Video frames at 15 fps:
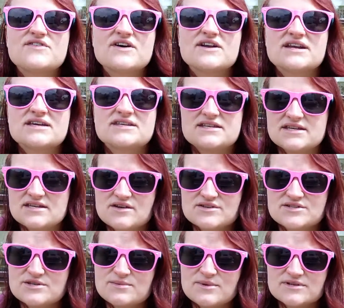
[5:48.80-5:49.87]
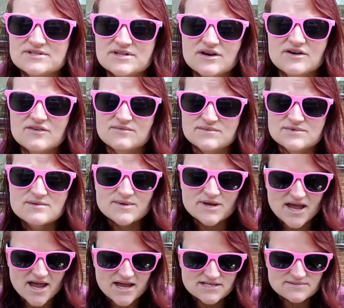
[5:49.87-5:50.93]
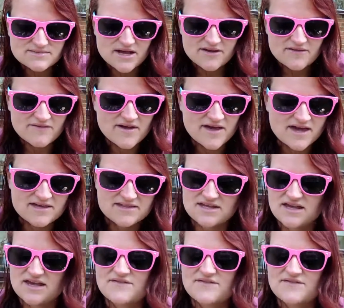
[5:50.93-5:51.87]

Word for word: finally, the last two books I got from W.H. Smith, the